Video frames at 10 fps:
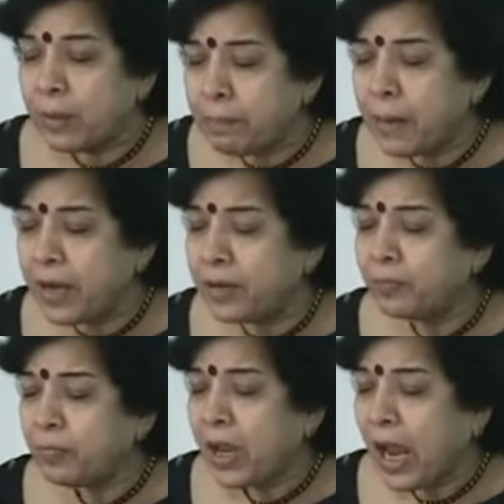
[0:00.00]
men
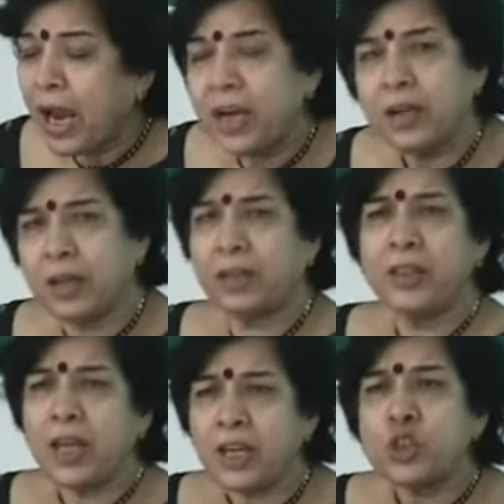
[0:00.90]
and
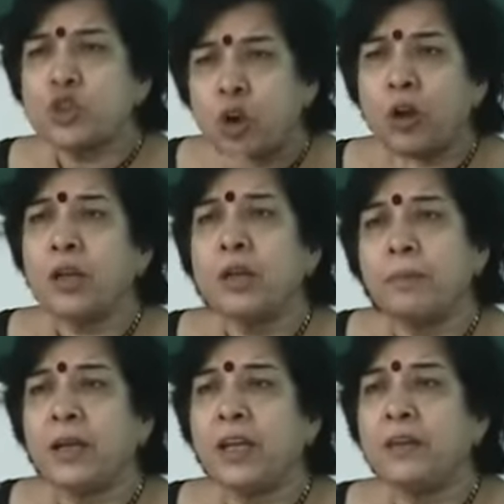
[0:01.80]
they strongly
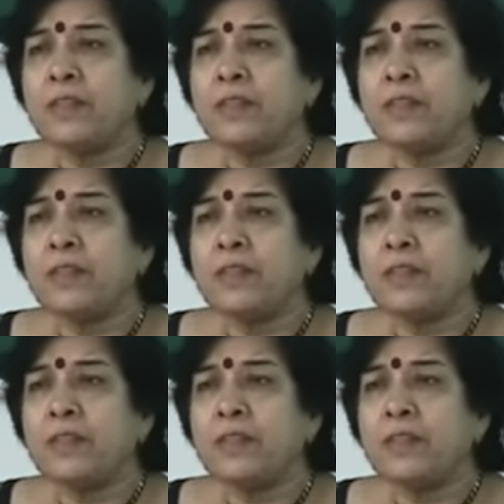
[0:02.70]
believe